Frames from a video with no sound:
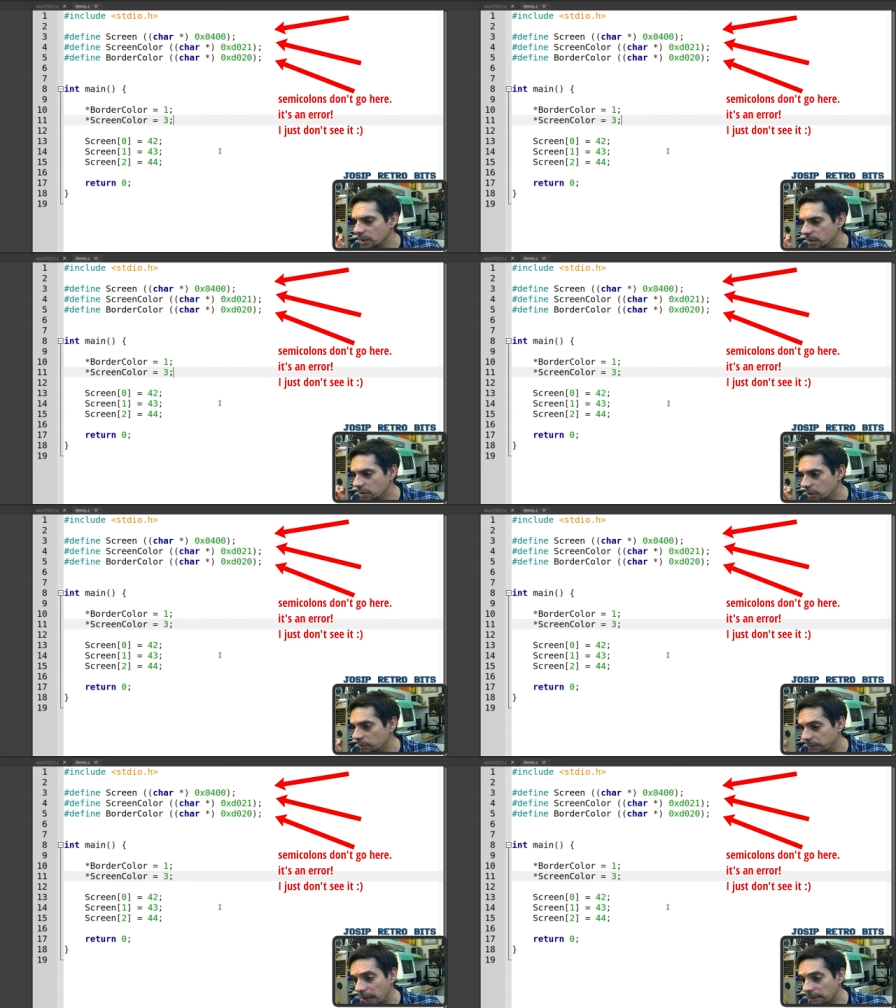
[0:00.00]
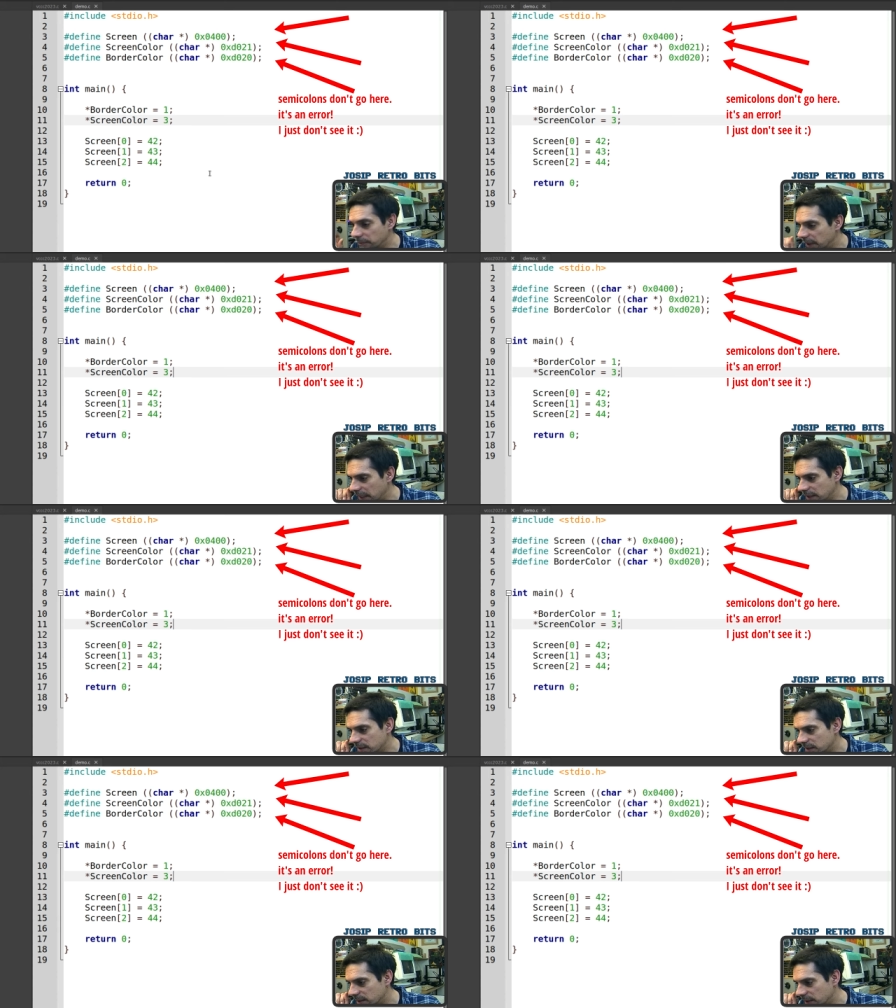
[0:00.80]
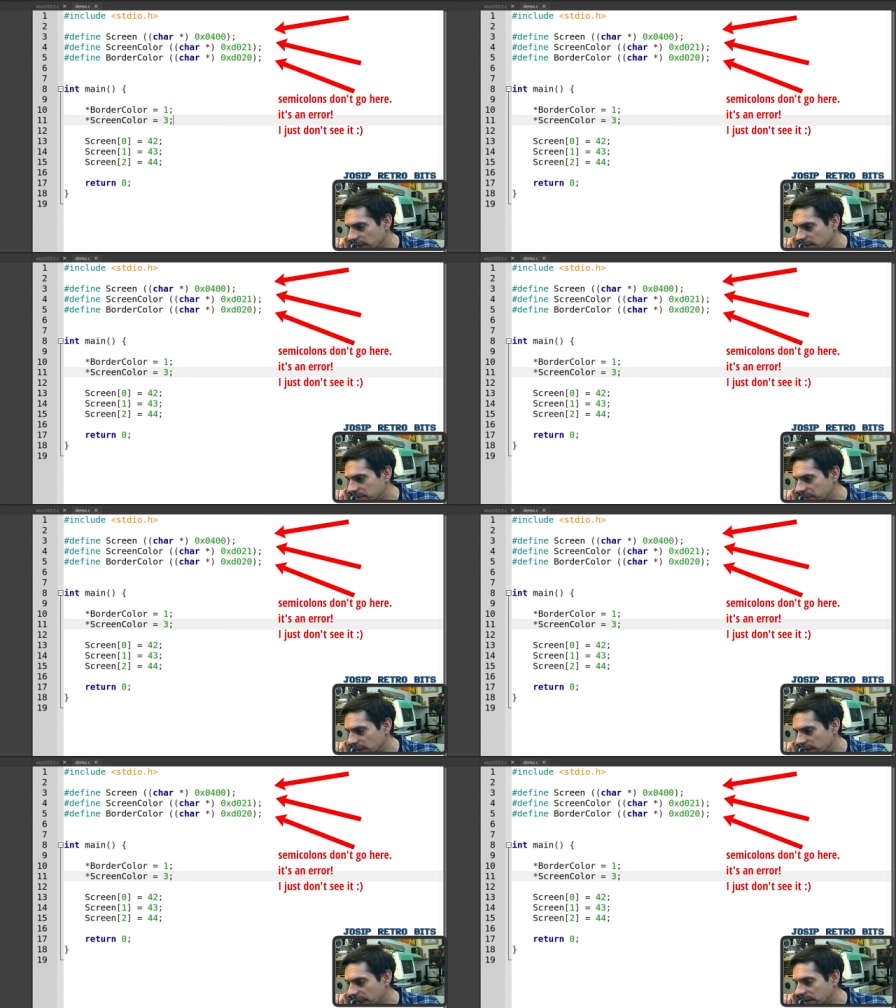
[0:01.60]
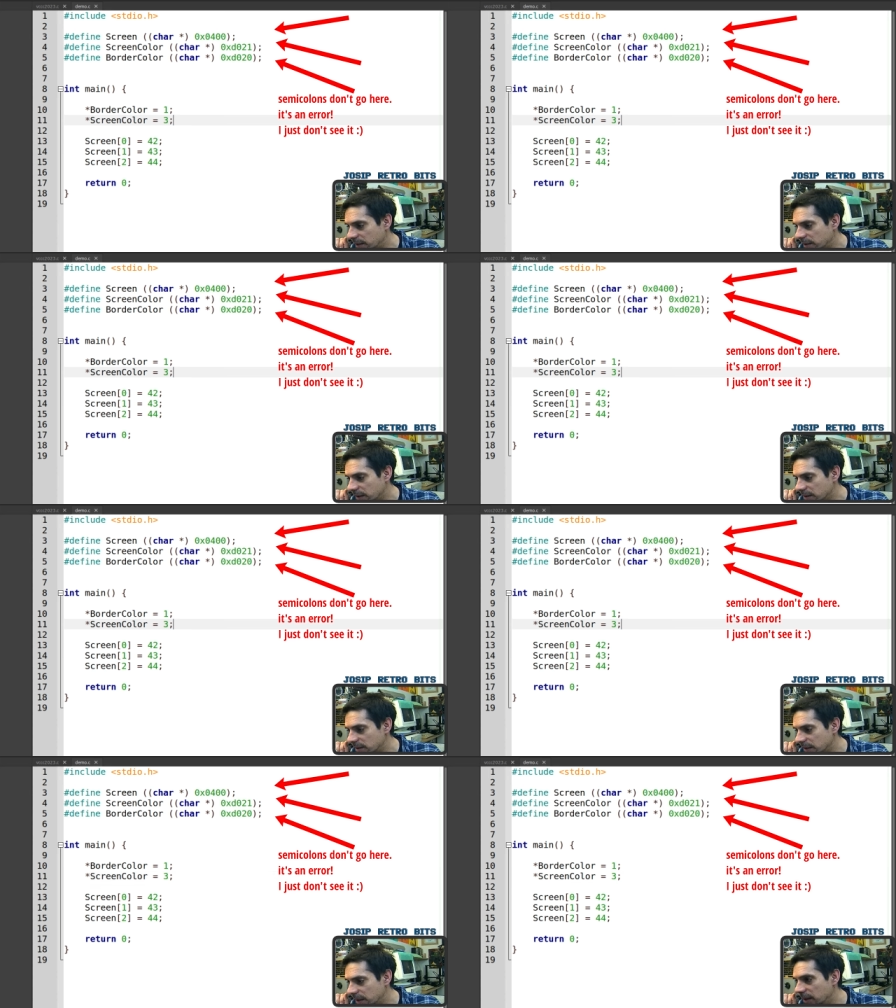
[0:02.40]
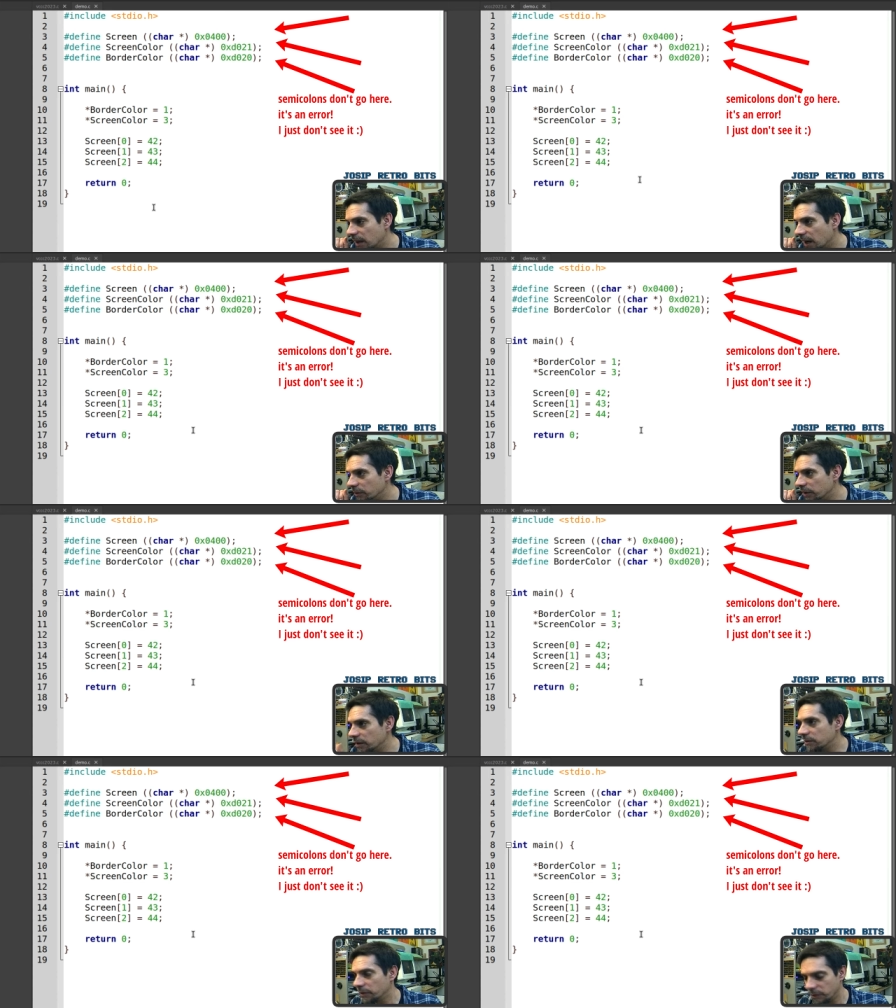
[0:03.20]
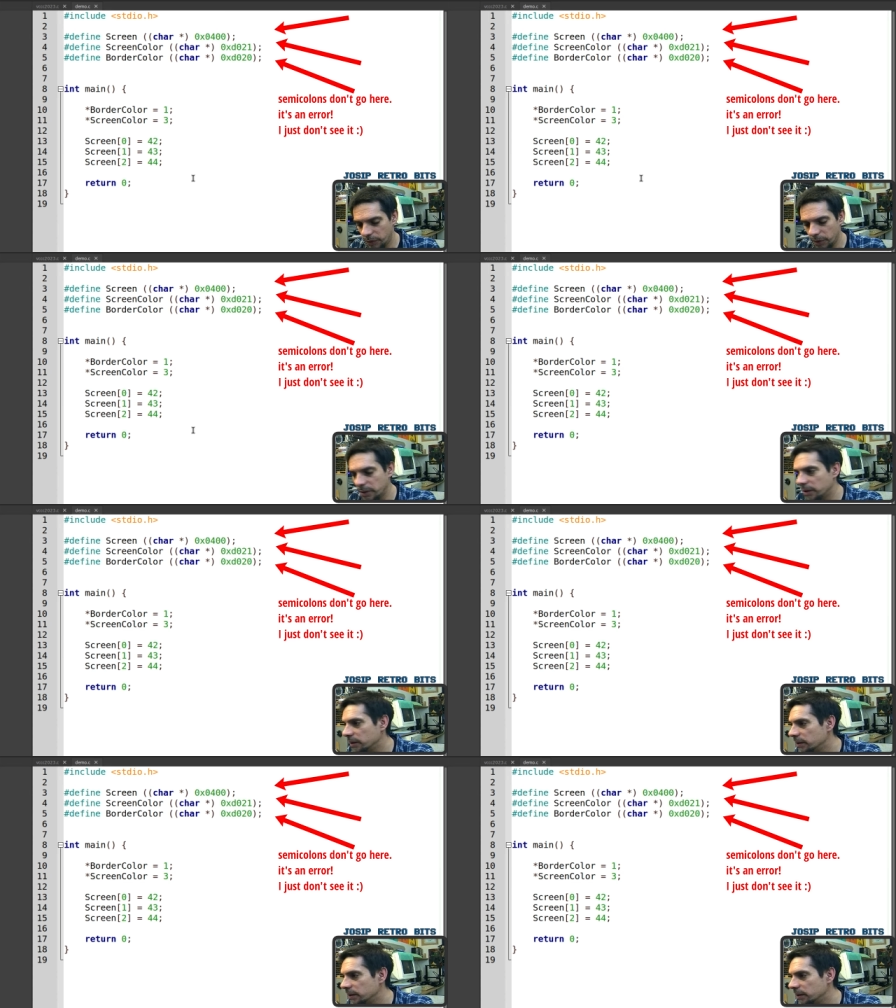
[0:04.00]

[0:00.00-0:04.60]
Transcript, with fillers: So yeah, let's let's build that and see how that will work.